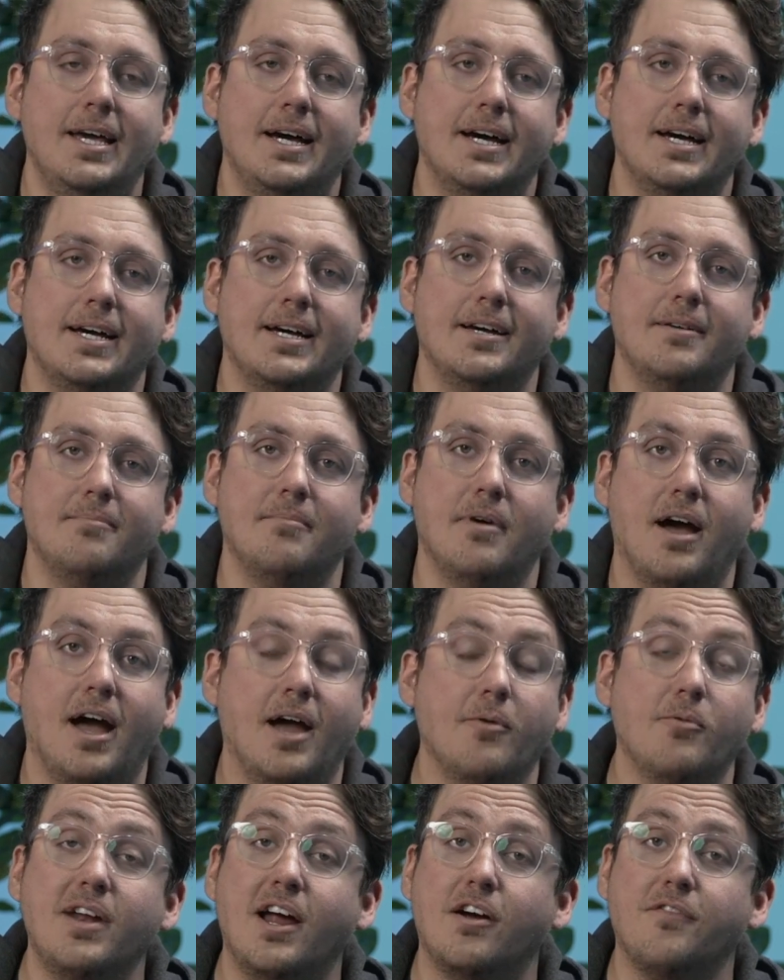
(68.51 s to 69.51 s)
I
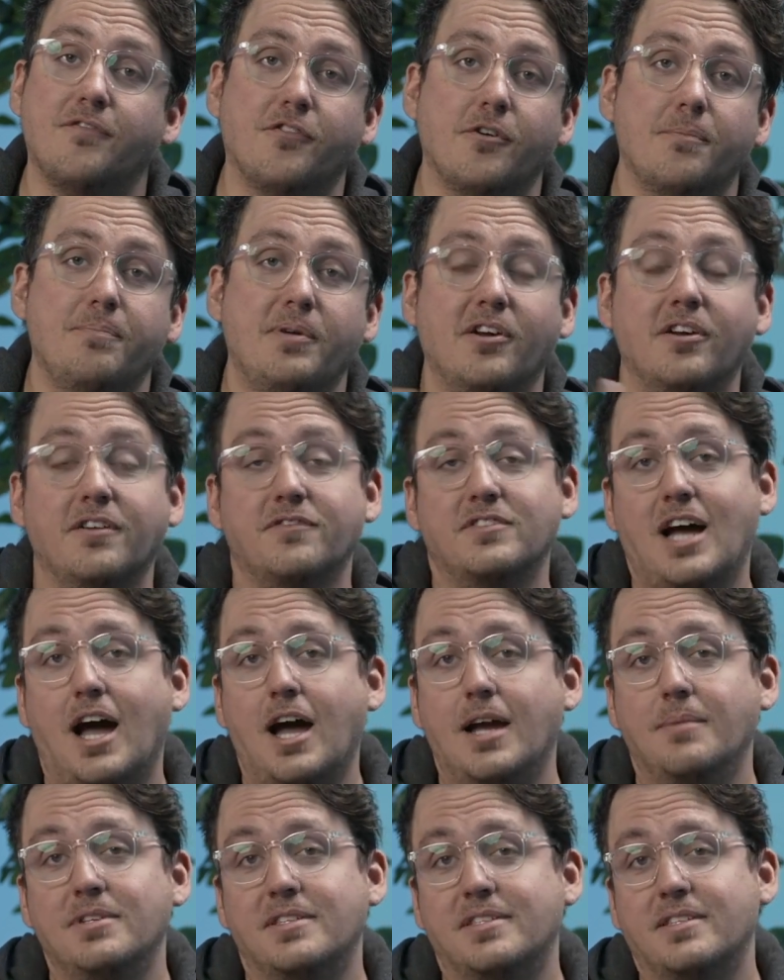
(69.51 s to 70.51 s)
went out for a period of
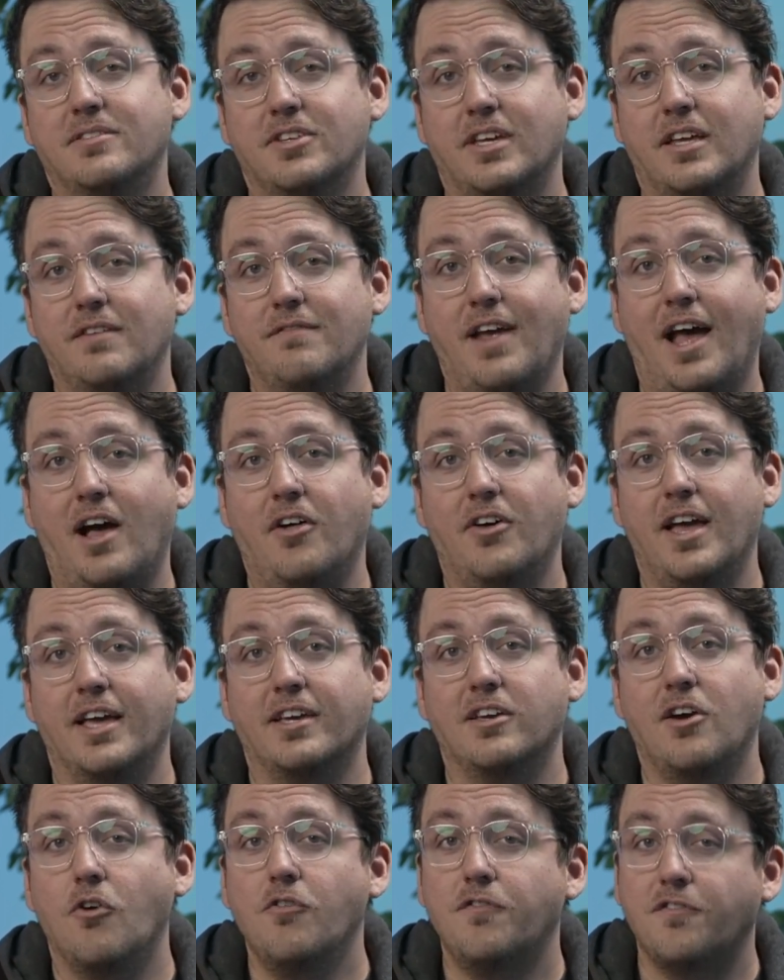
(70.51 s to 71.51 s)
time to Silicon Valley. I
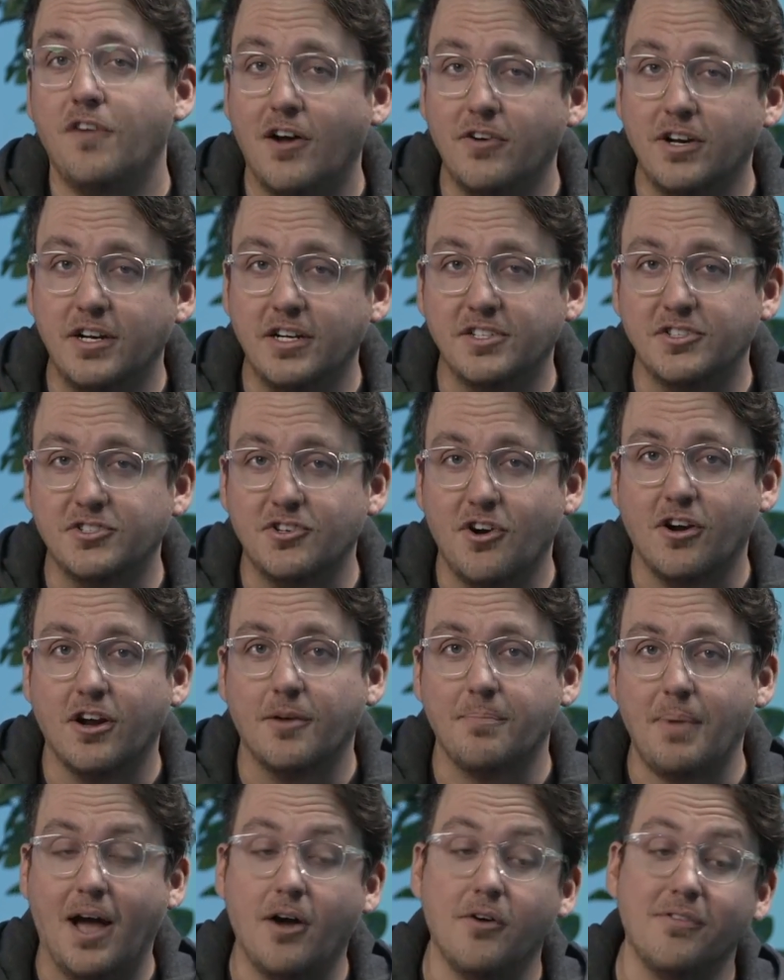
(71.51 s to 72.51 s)
co-founded a
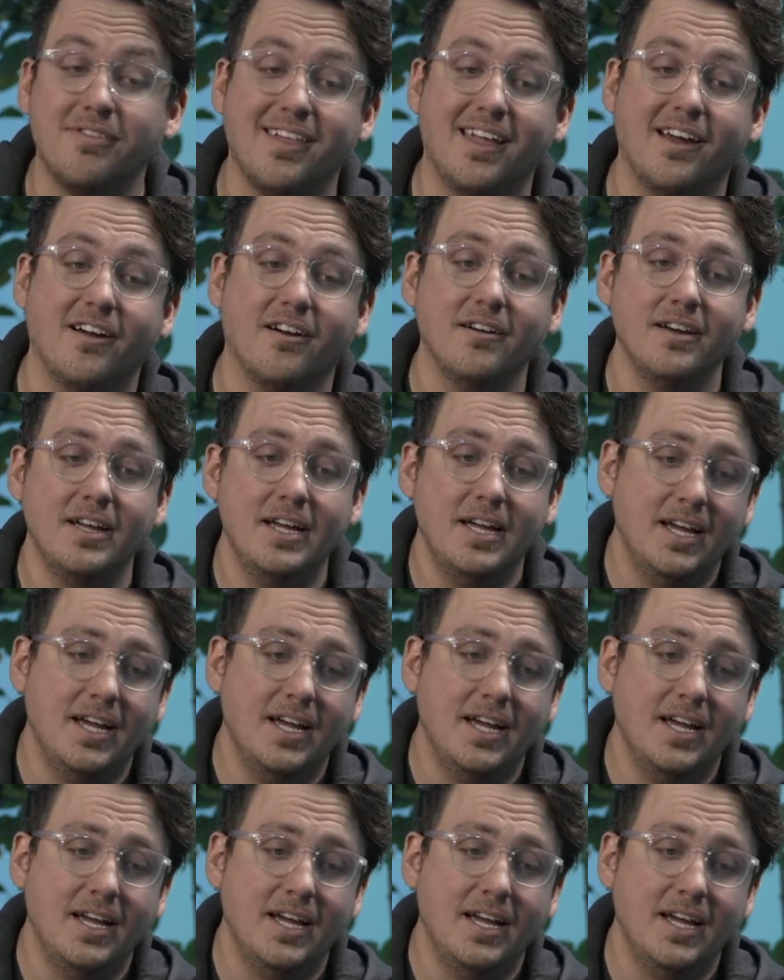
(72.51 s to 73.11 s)
startup out there.